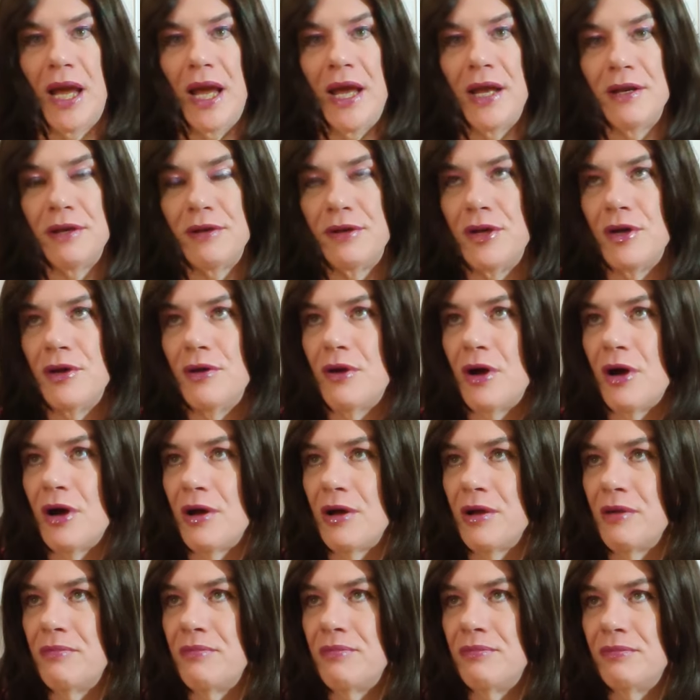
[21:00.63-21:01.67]
And, you know,
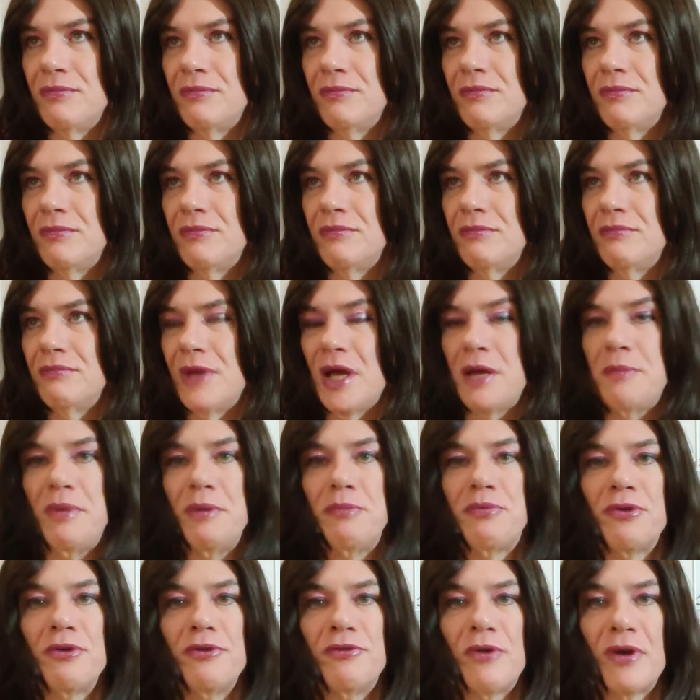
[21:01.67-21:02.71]
I
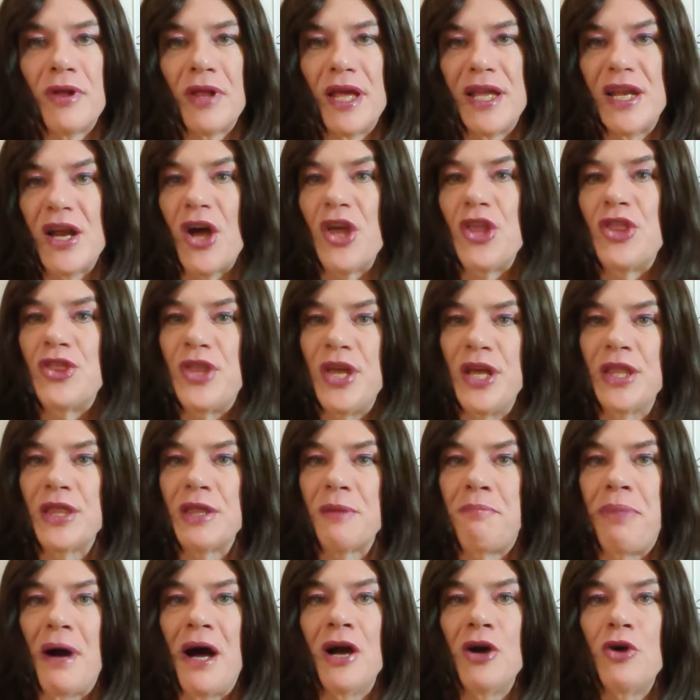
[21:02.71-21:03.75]
maybe prove wrong later. I
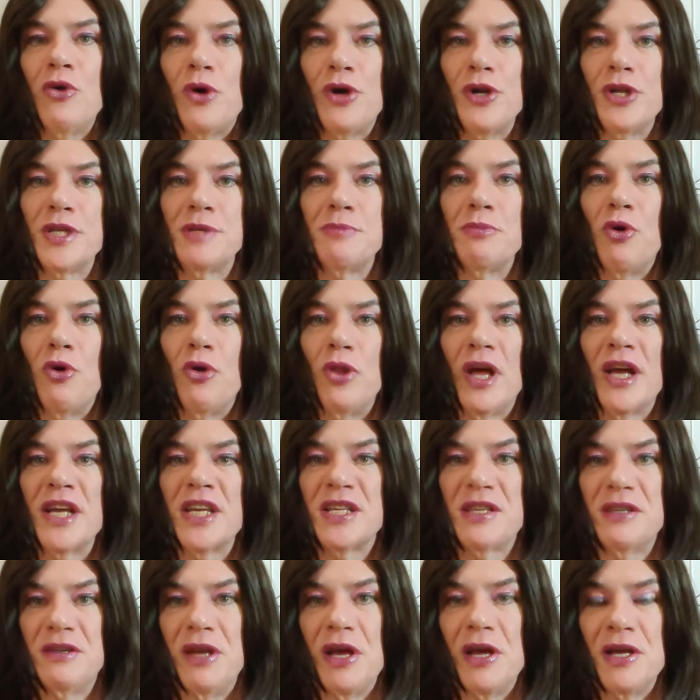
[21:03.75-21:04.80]
think the punk one is more
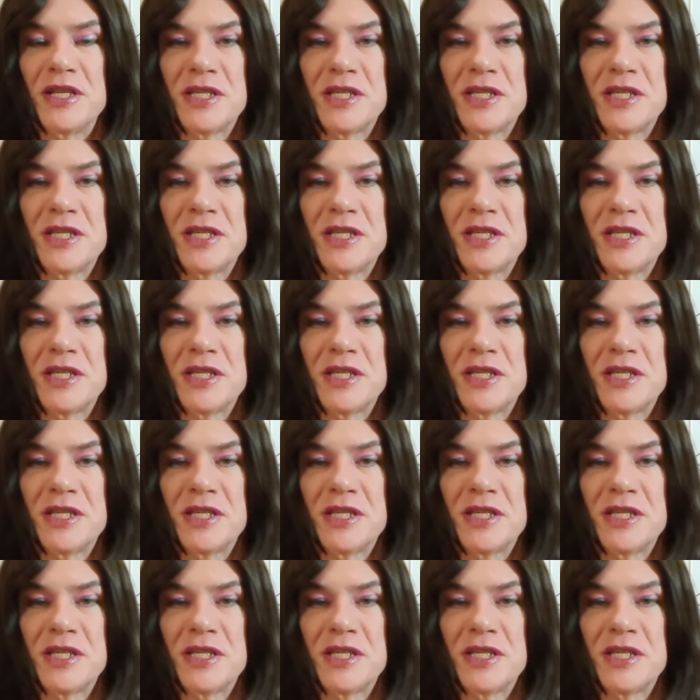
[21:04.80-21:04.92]
like,